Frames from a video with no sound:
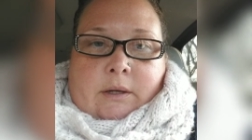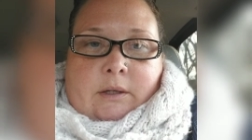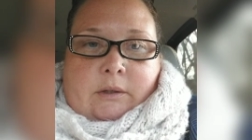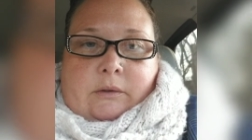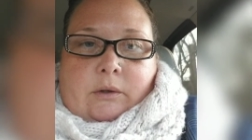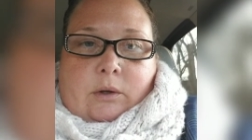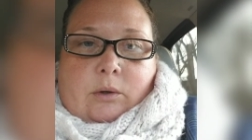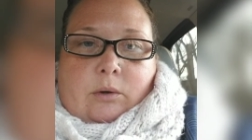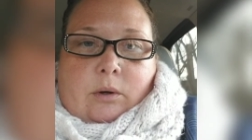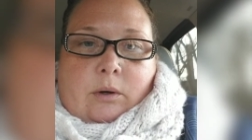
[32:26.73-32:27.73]

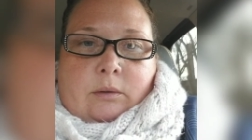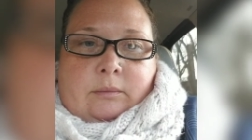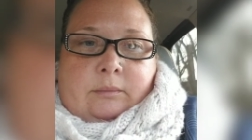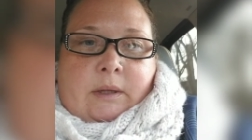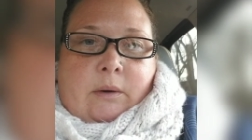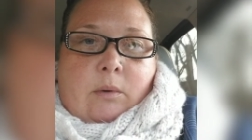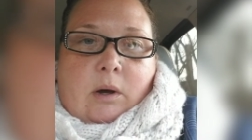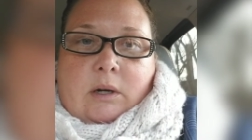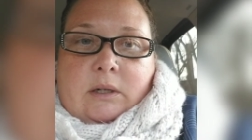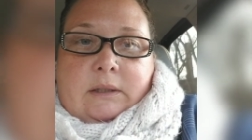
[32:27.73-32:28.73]
So, hot
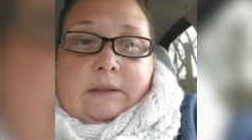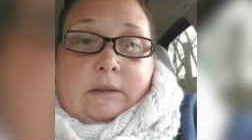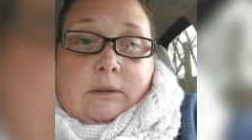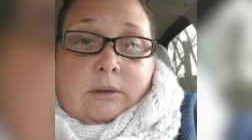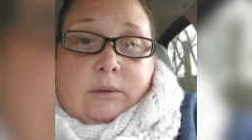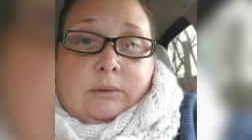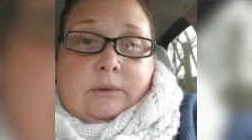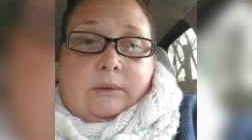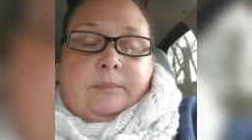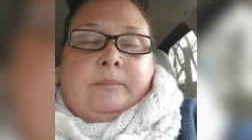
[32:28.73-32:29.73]
water, clean
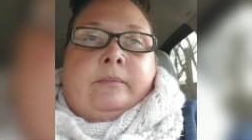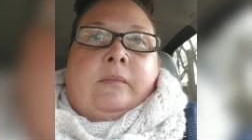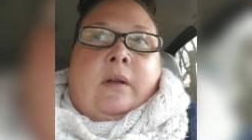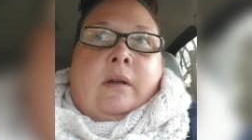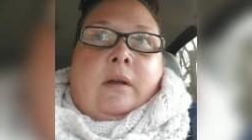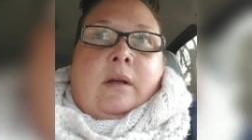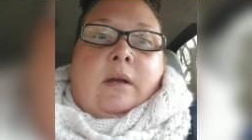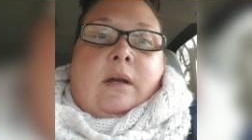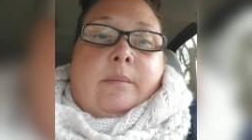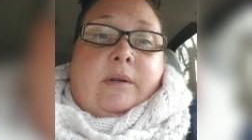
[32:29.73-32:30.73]
clothes.
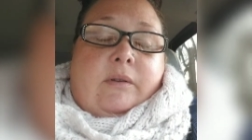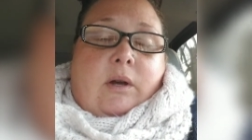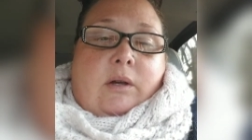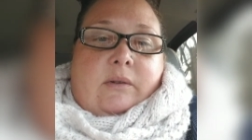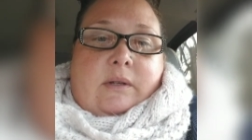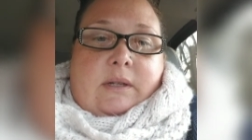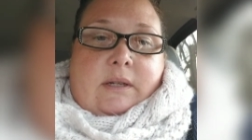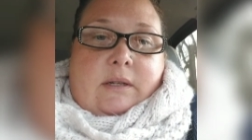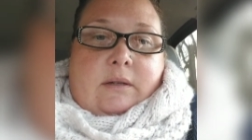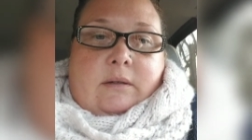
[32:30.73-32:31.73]
I'm
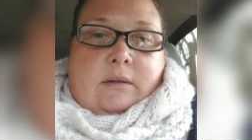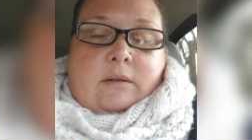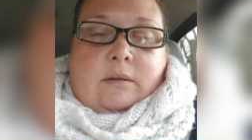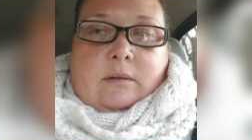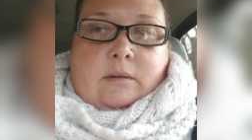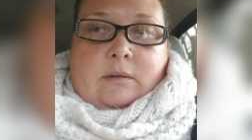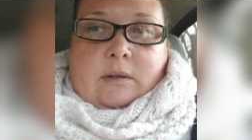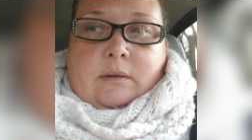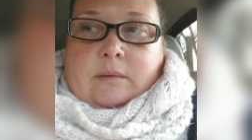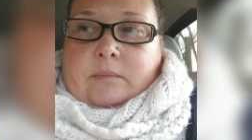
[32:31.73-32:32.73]
exhausted.
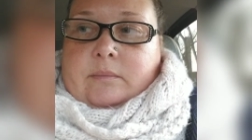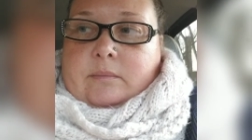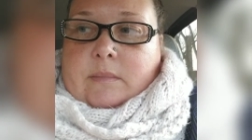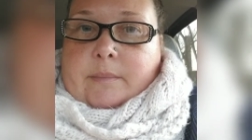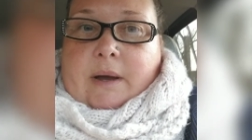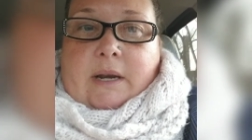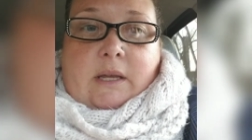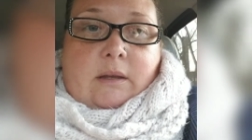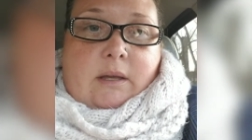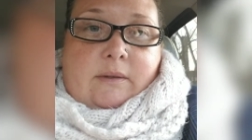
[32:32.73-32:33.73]
My
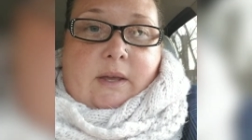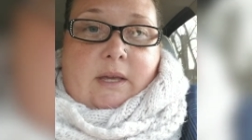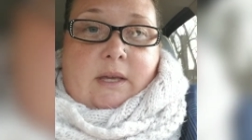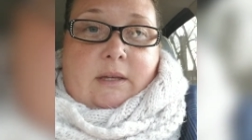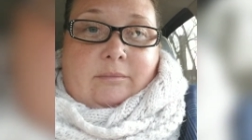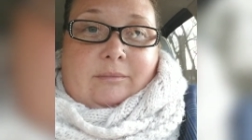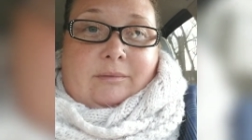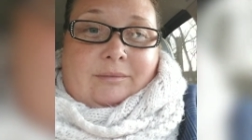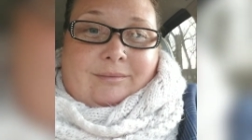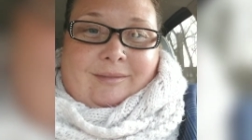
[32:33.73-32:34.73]
body is aching.
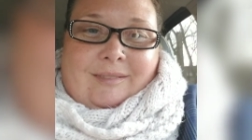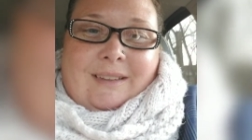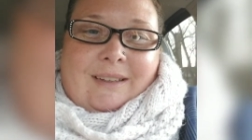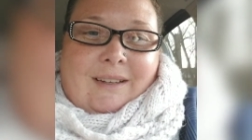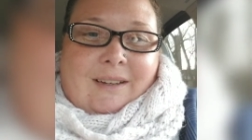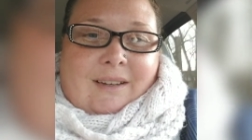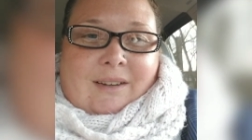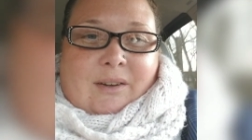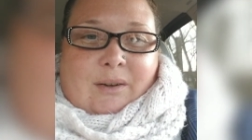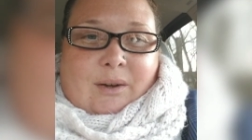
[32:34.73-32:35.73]

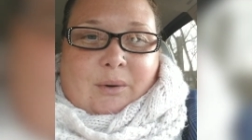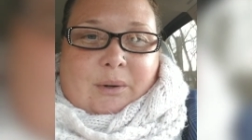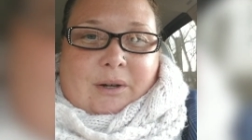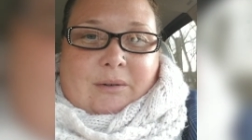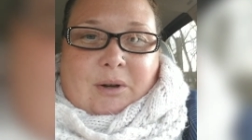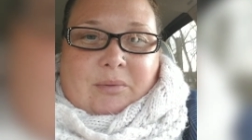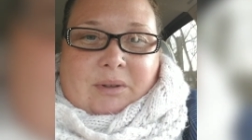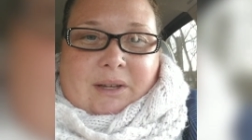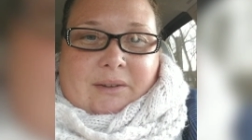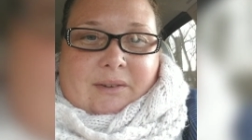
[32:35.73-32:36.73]
Oh well,
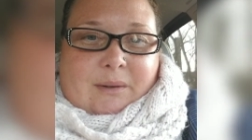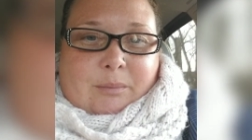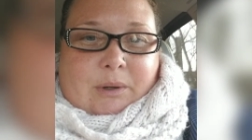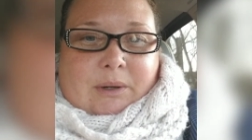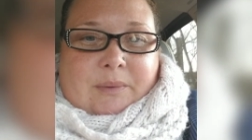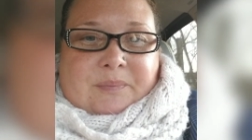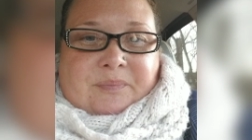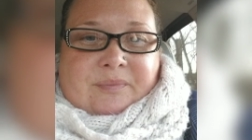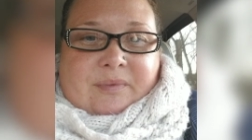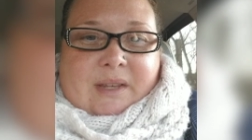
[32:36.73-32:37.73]
hopefully I'll sleep well
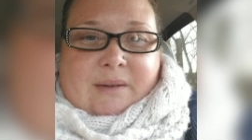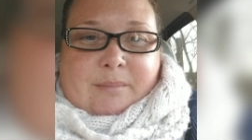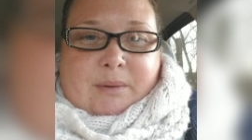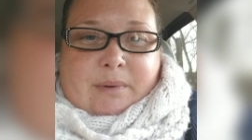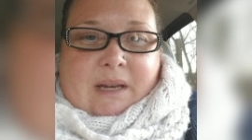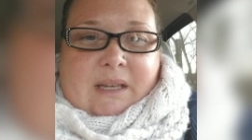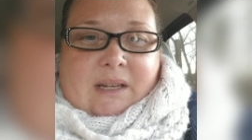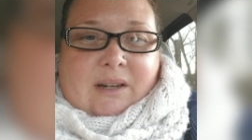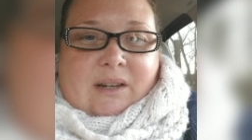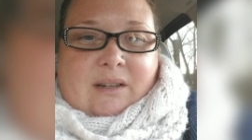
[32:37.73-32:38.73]
and then be back
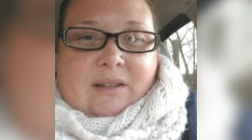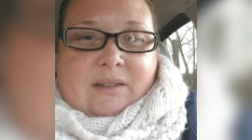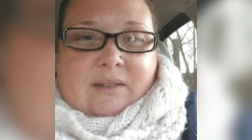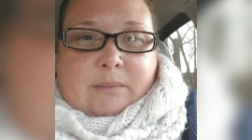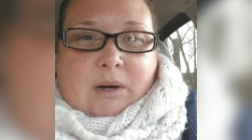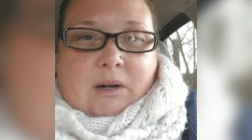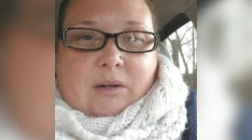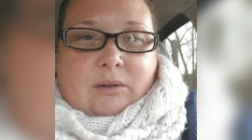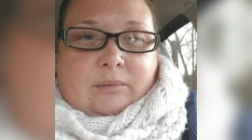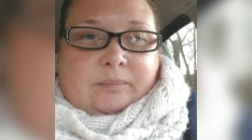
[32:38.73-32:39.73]
here
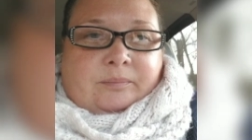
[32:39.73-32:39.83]
tomorrow.